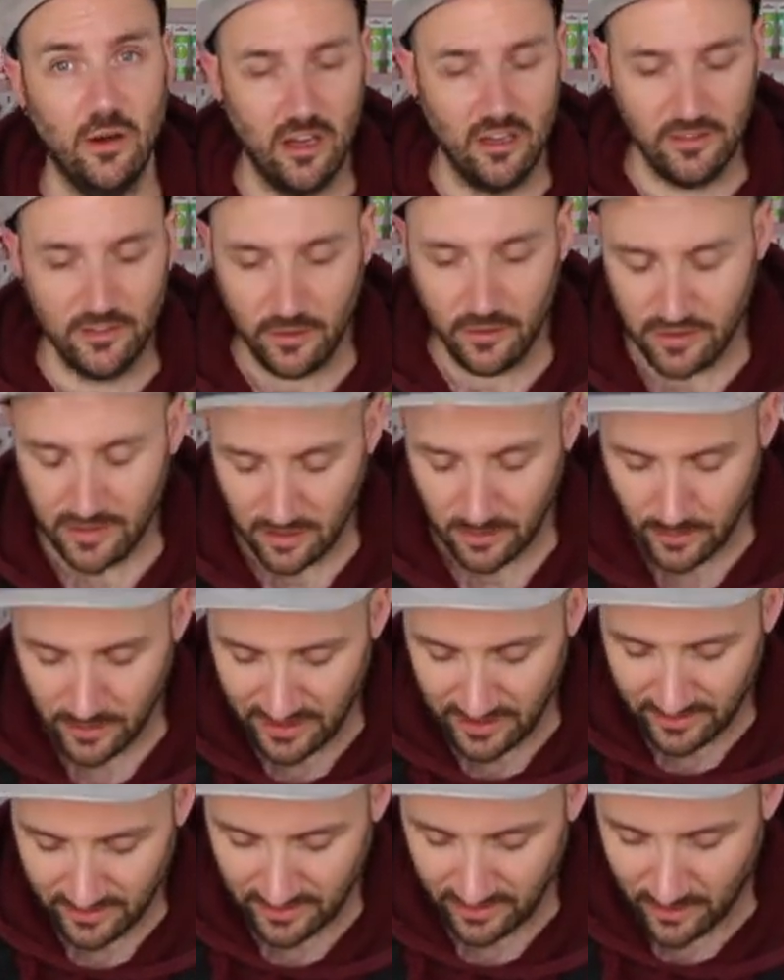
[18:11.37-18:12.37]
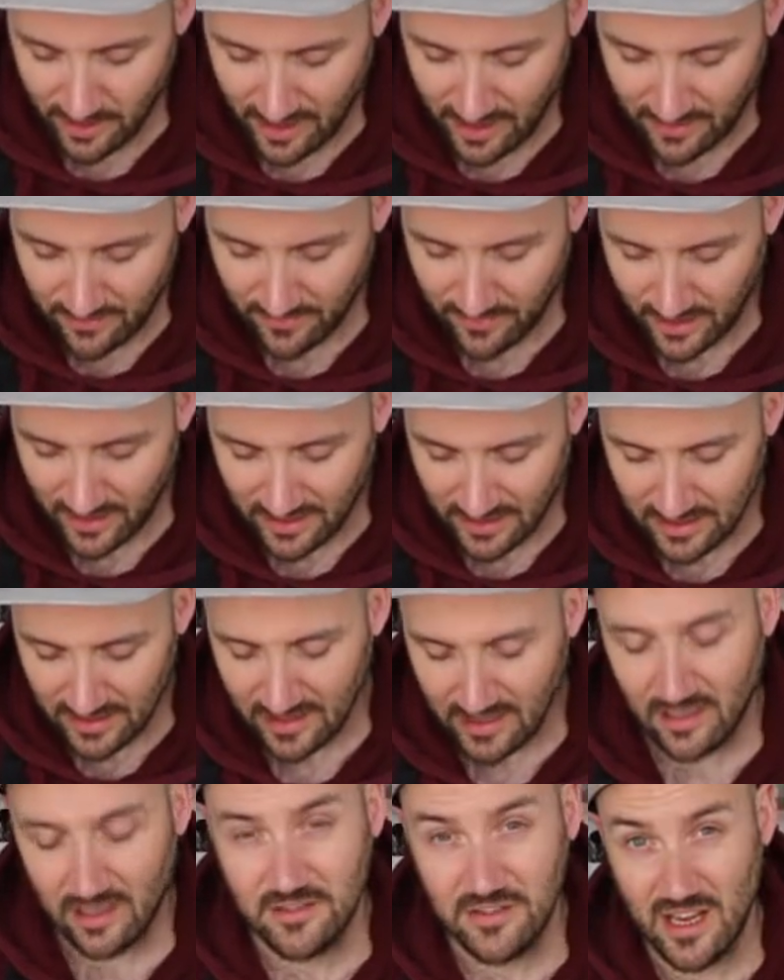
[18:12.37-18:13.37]
I do think we need to have a
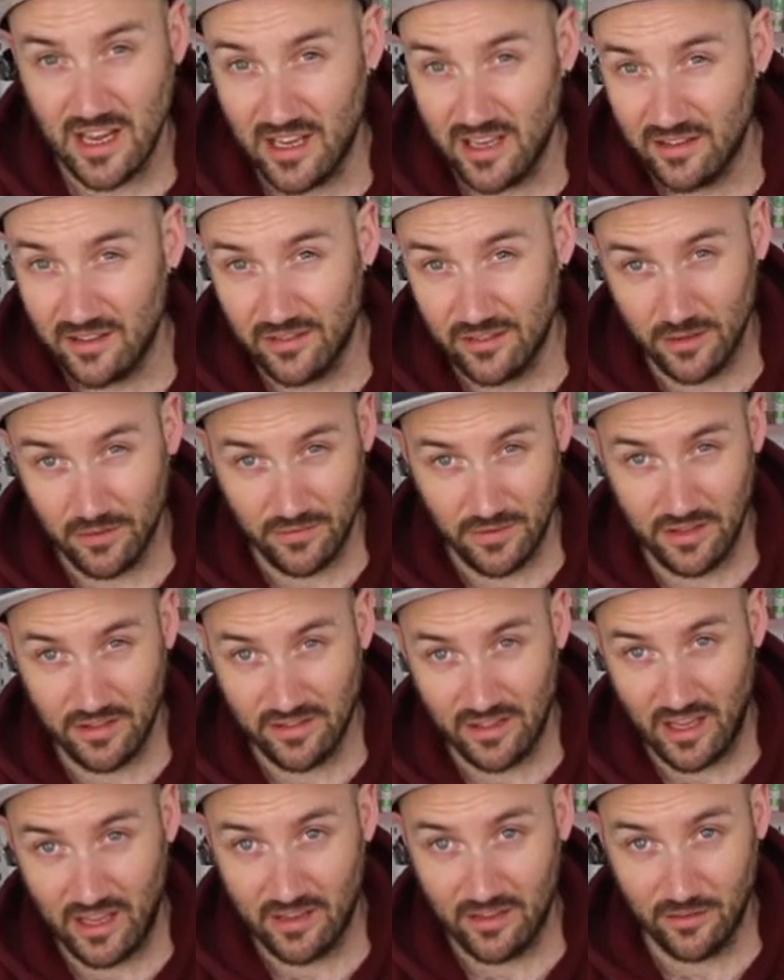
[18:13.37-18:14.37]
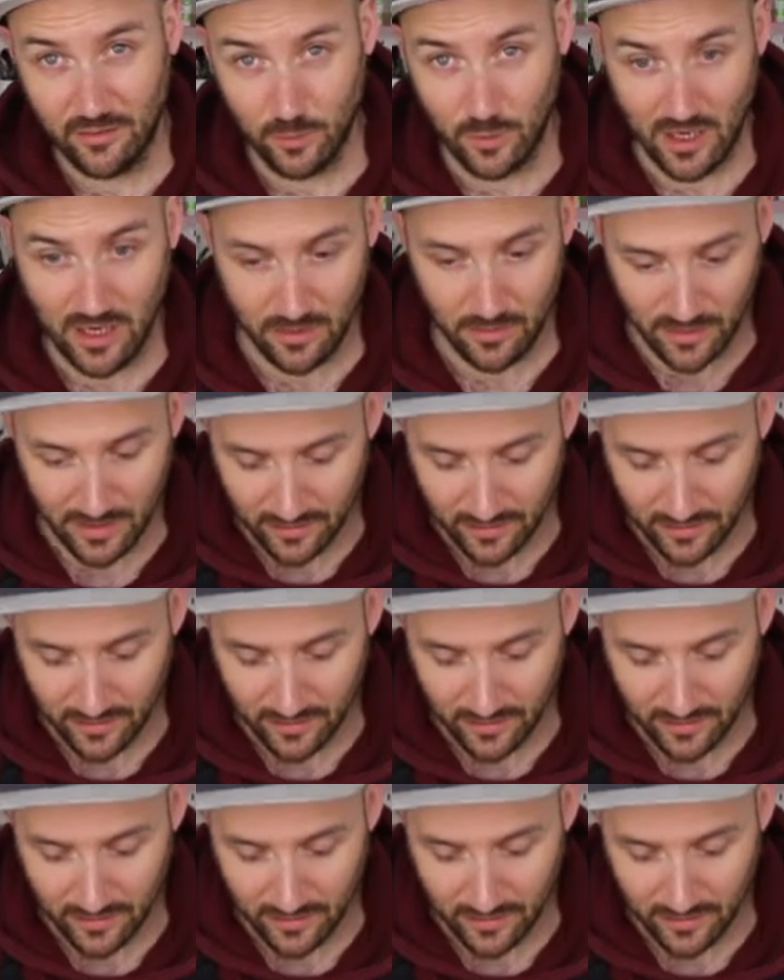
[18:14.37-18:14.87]
little taste of this cake as well.